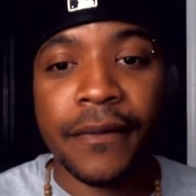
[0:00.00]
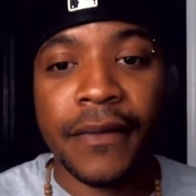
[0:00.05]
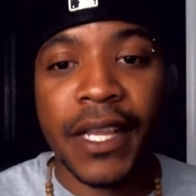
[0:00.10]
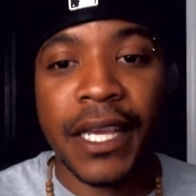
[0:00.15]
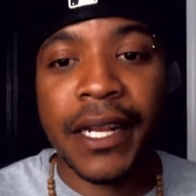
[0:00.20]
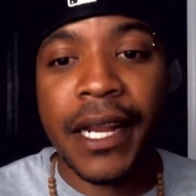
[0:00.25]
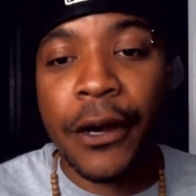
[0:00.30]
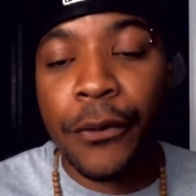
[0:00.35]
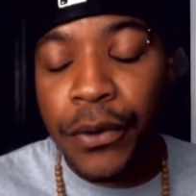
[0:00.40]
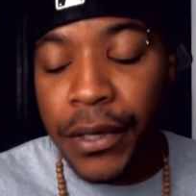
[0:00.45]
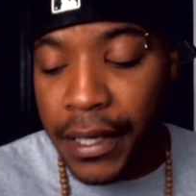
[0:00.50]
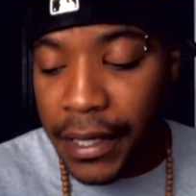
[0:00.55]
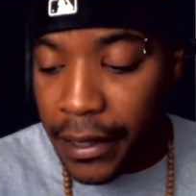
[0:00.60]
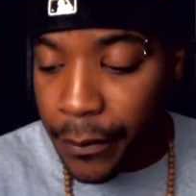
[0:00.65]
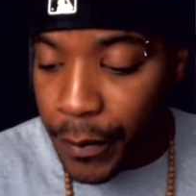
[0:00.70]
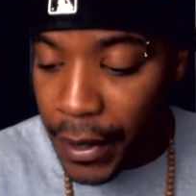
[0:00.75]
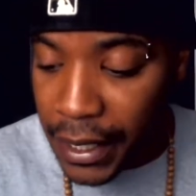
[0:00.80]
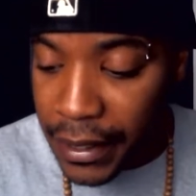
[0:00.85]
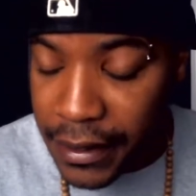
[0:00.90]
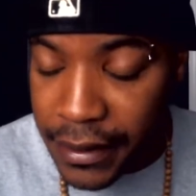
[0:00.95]
And now we can
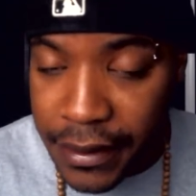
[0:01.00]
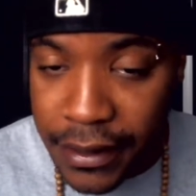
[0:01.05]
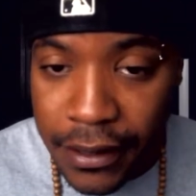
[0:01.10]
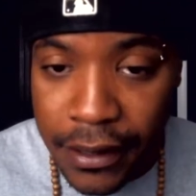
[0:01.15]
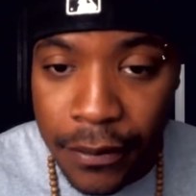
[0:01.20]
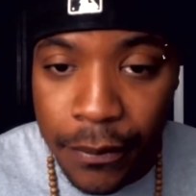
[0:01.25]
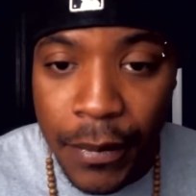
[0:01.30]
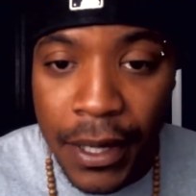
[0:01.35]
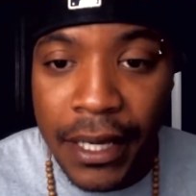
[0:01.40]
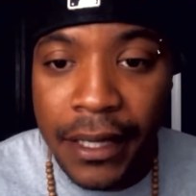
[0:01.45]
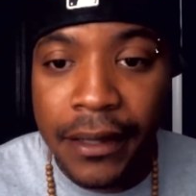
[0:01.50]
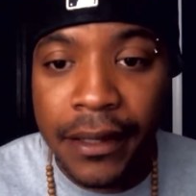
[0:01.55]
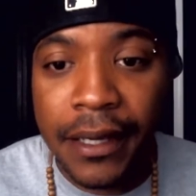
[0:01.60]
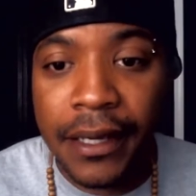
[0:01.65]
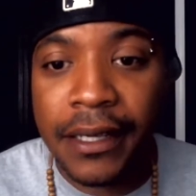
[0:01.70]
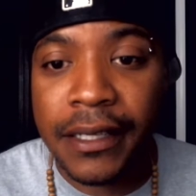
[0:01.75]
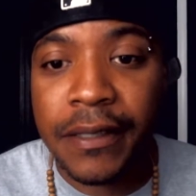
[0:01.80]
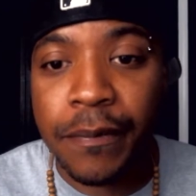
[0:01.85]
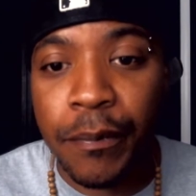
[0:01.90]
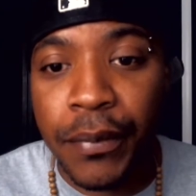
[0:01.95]
get back into the main
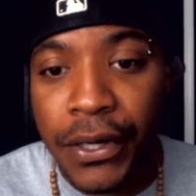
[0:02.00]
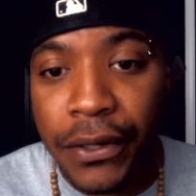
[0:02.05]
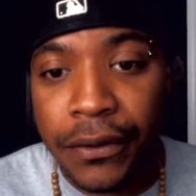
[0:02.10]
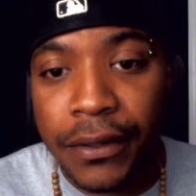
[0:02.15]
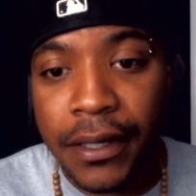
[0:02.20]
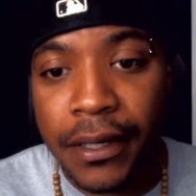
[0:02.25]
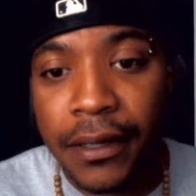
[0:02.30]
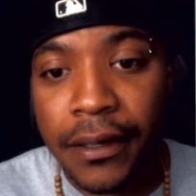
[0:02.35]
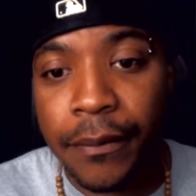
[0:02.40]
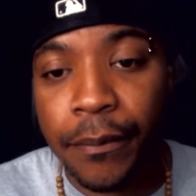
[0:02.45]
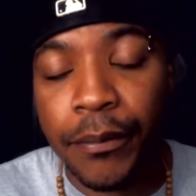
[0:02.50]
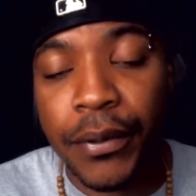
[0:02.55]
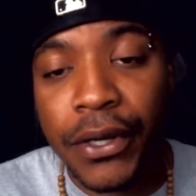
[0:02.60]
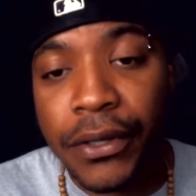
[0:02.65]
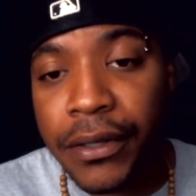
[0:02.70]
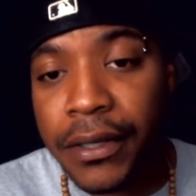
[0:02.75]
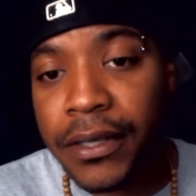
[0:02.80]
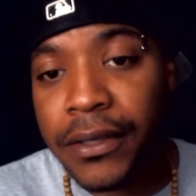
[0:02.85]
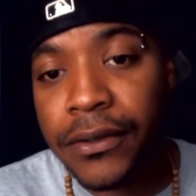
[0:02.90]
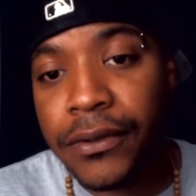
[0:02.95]
thing, is building.
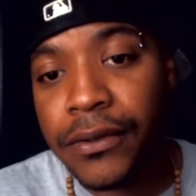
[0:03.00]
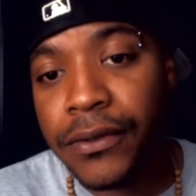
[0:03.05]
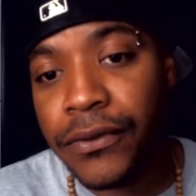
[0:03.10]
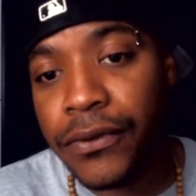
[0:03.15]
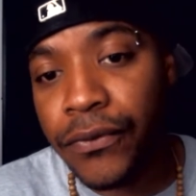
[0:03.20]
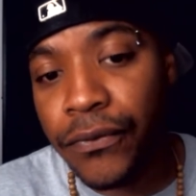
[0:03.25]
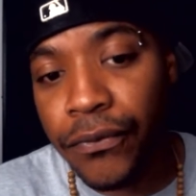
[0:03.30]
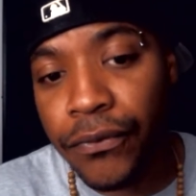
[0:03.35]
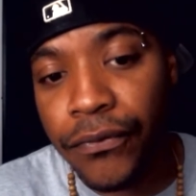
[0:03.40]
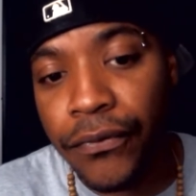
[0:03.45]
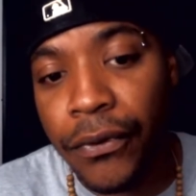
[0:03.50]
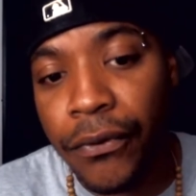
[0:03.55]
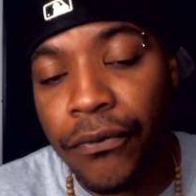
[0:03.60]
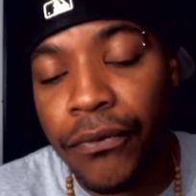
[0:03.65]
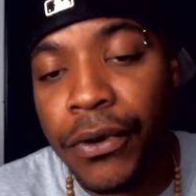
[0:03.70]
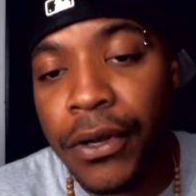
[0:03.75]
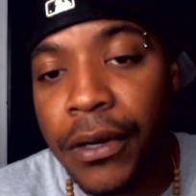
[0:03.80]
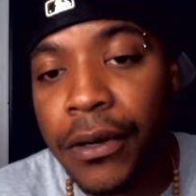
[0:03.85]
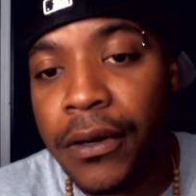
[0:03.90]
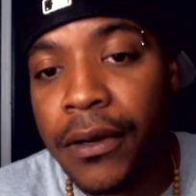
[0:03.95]
Building for
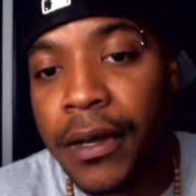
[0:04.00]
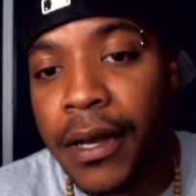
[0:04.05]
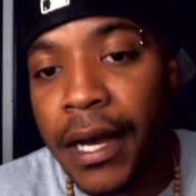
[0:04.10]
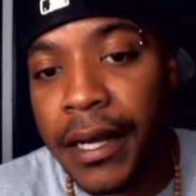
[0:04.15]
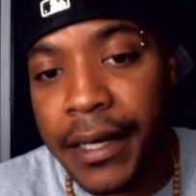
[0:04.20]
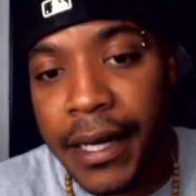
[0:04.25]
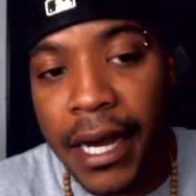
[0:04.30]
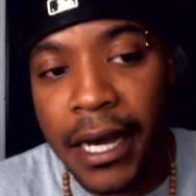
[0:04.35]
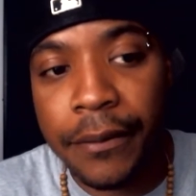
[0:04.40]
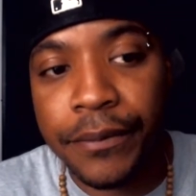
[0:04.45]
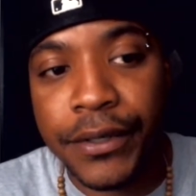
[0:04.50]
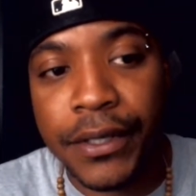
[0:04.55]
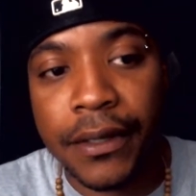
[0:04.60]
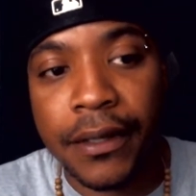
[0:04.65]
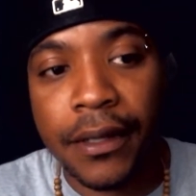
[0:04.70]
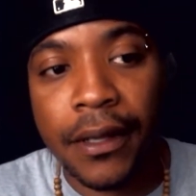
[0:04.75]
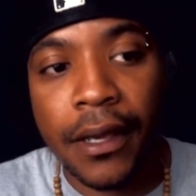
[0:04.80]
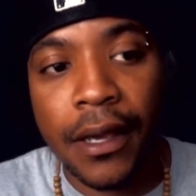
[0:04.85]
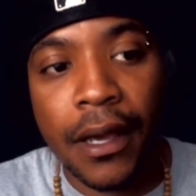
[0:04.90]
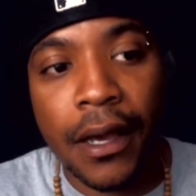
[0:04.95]
real
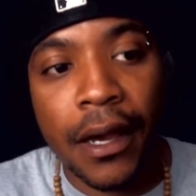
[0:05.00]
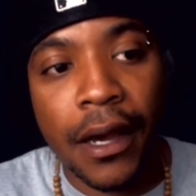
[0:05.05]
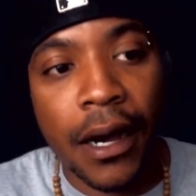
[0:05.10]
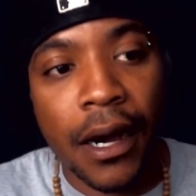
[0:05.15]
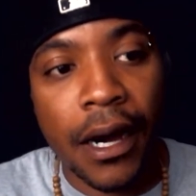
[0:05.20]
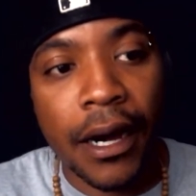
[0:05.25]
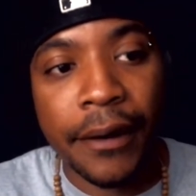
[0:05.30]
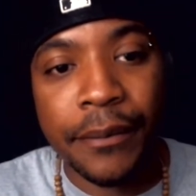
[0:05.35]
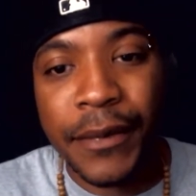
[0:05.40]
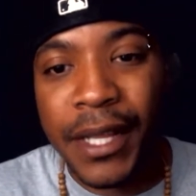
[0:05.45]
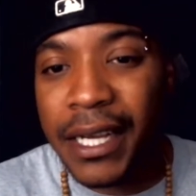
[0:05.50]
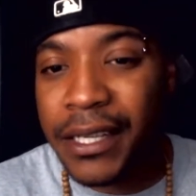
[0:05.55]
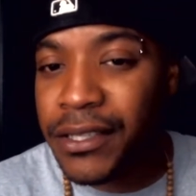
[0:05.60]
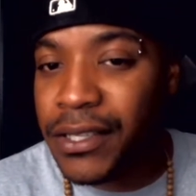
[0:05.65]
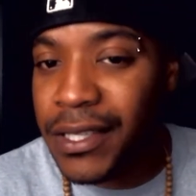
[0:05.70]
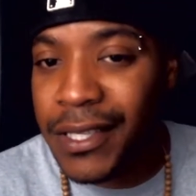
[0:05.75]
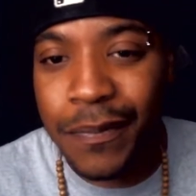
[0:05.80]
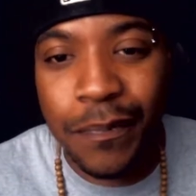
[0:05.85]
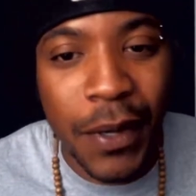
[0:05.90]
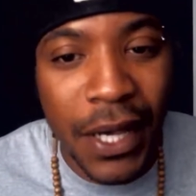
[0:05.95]
adoption, not
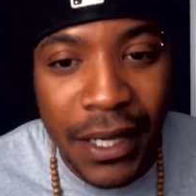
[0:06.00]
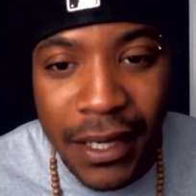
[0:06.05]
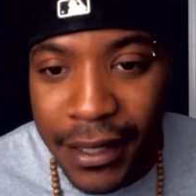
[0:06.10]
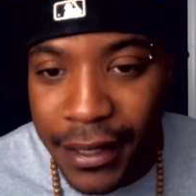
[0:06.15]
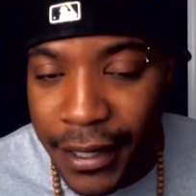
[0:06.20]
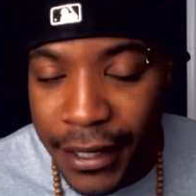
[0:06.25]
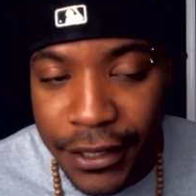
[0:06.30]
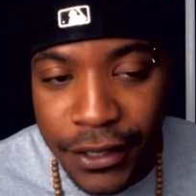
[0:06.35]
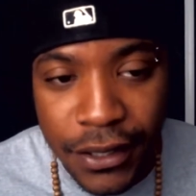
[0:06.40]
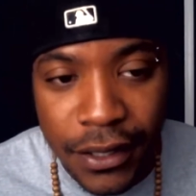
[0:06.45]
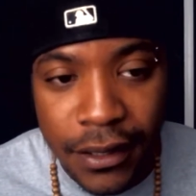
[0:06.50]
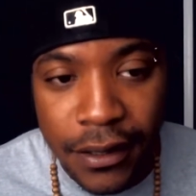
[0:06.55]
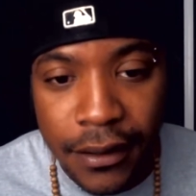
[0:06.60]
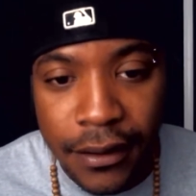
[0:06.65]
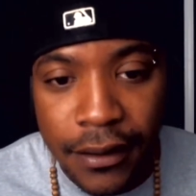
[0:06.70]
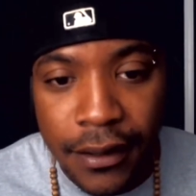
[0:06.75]
just speculation.